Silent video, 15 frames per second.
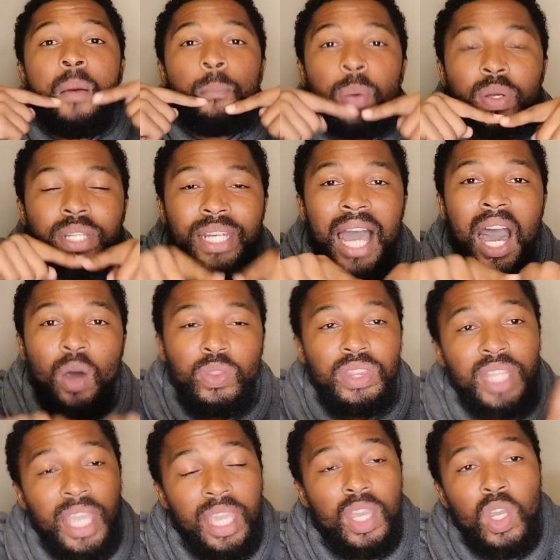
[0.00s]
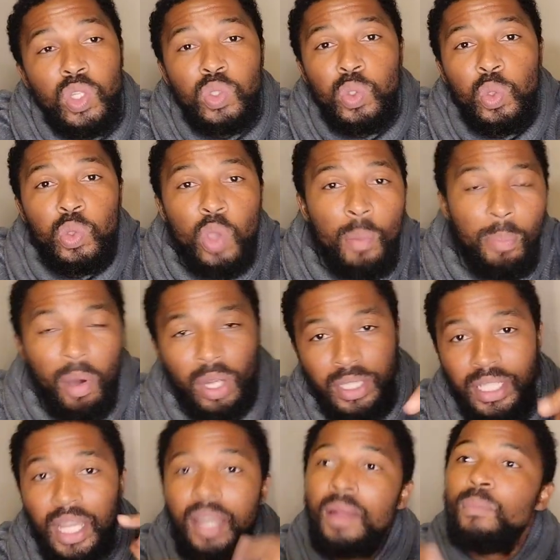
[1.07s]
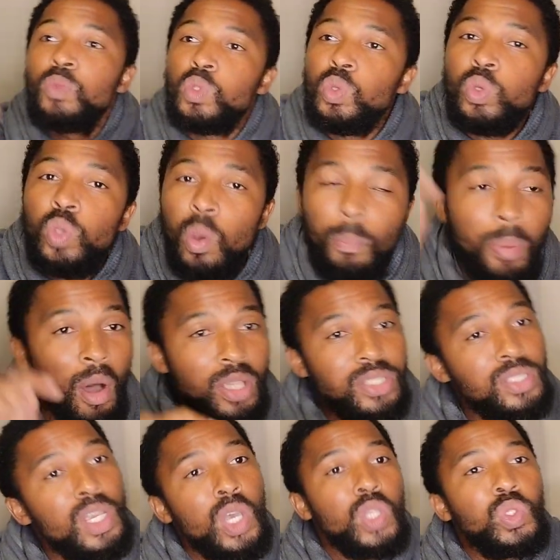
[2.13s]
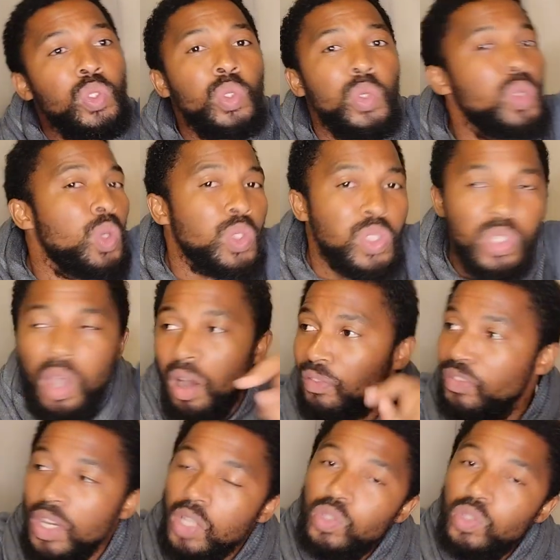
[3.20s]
Put it out there to your partner, to your boss, to your staff,